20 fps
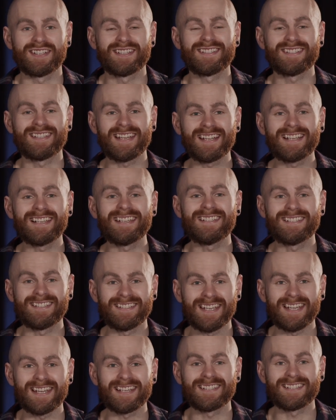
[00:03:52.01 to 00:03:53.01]
sickly
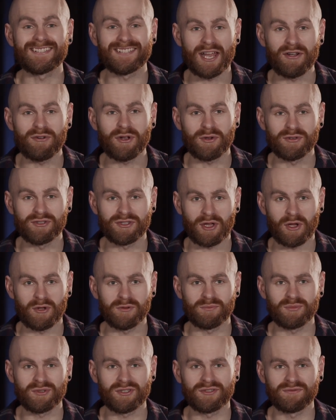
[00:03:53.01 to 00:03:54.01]
stick
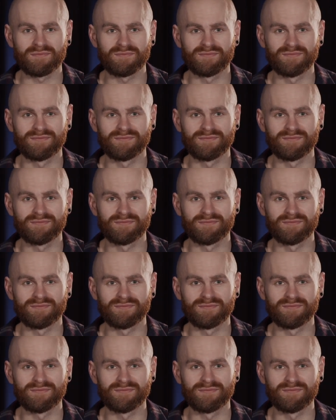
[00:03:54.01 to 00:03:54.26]
stereoscopes.